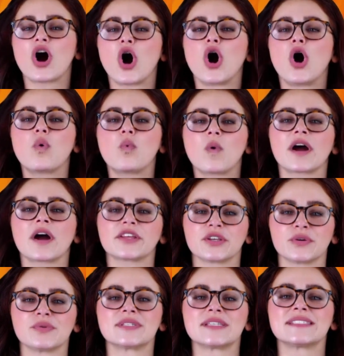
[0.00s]
all want
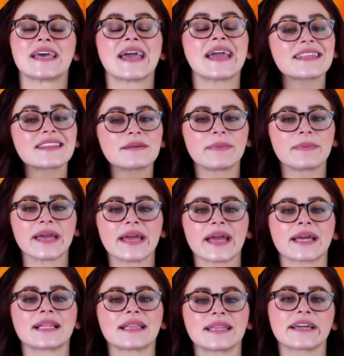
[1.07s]
you to take the bait
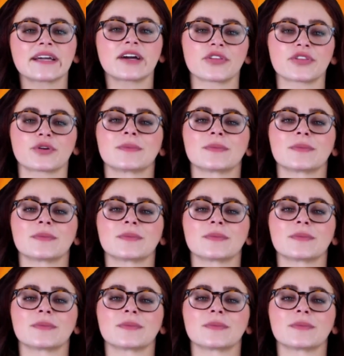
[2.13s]
and click on their